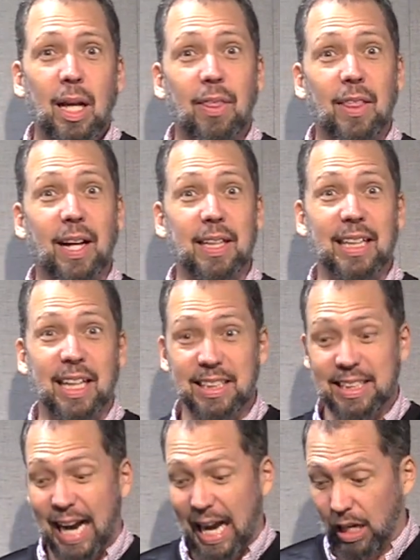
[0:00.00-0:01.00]
Then the
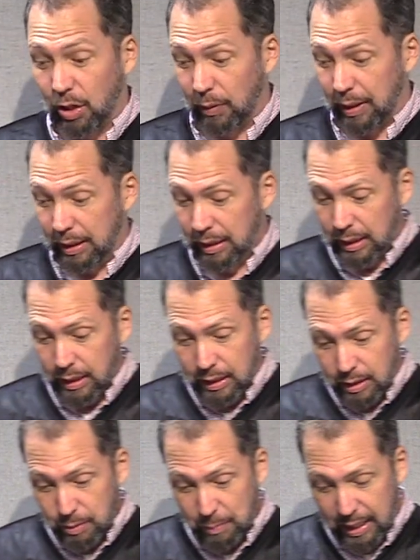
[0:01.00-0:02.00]
daiquiri.
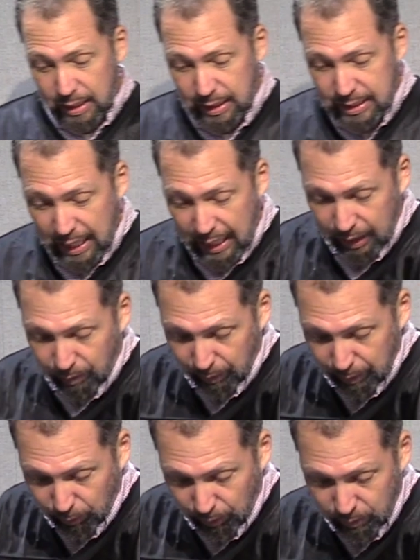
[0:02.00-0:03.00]
To make the
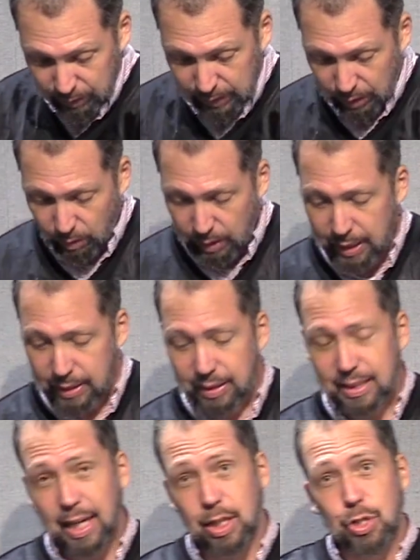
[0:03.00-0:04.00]
daiquiri, we're going to go ahead and
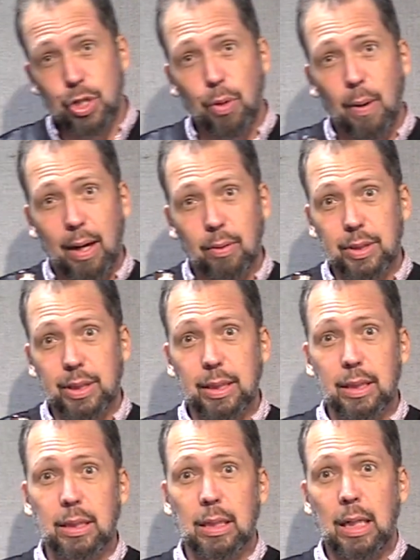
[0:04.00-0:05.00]
take 2
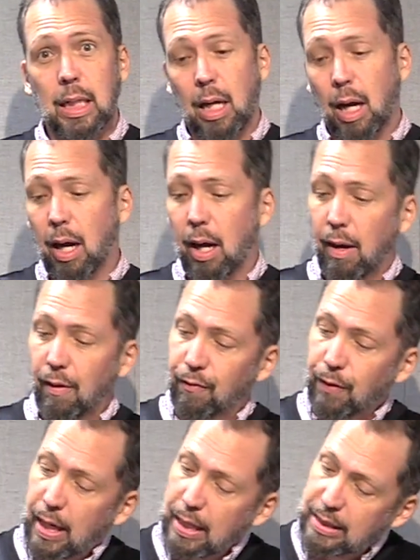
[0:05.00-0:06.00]
ounces
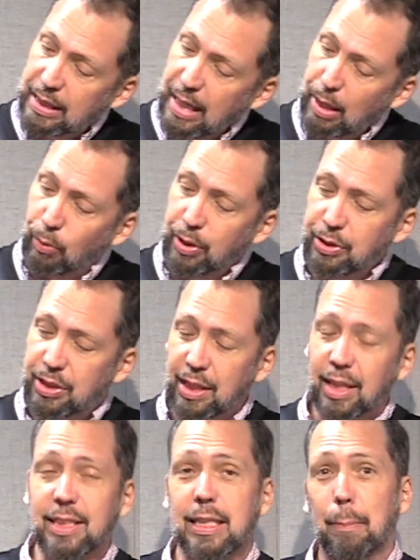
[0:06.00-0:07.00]
of, today we're using
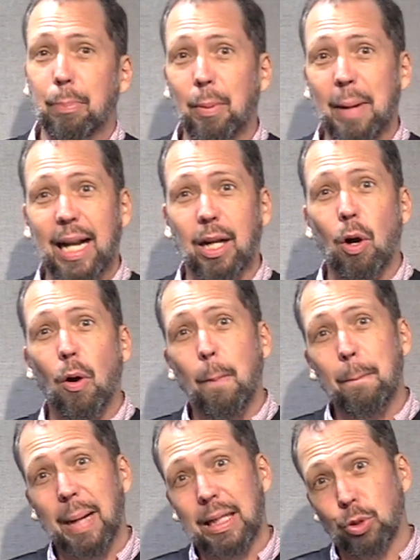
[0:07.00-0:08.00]
the Diplomatico
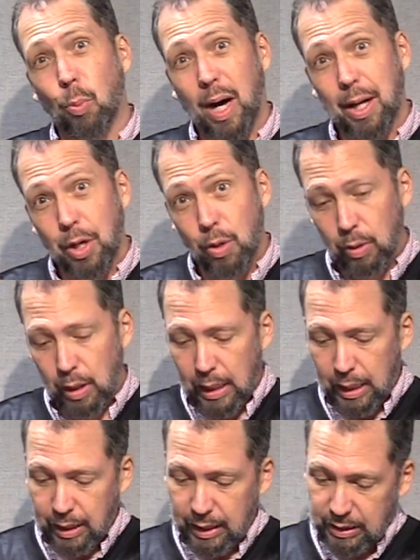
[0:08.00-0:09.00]
Mantuano.
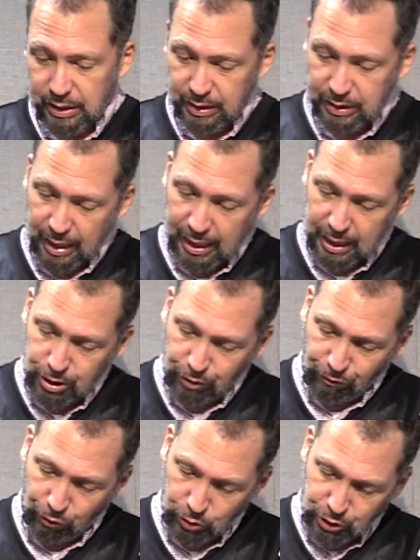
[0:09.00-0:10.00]
This is aged
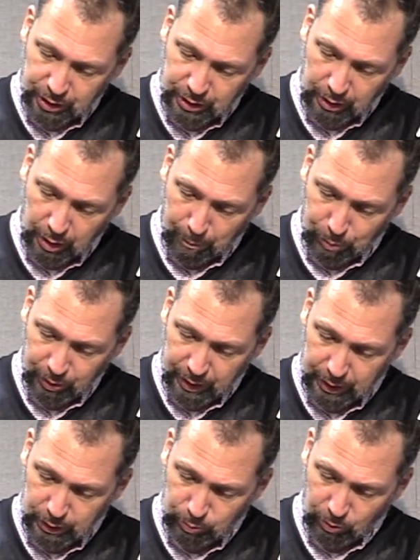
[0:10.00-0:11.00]
for just a couple
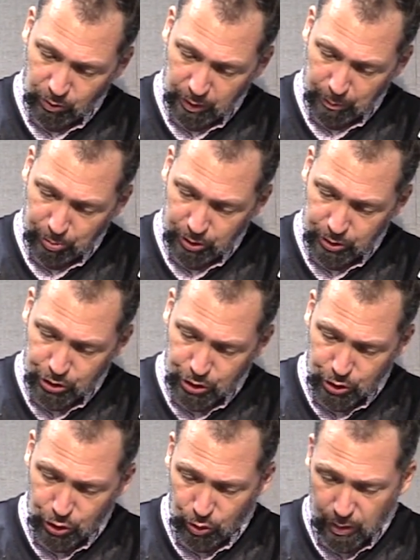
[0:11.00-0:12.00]
years. We're going to put
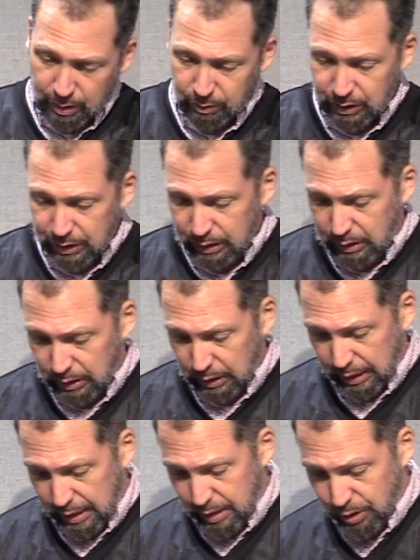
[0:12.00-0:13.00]
2 ounces
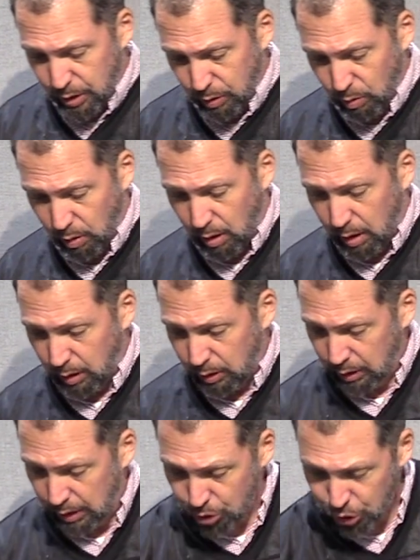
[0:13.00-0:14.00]
into our
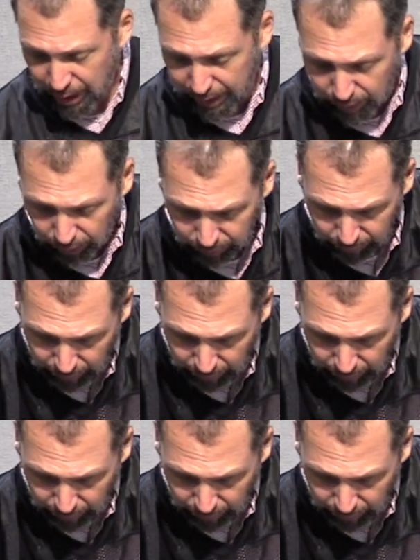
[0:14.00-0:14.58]
shaker.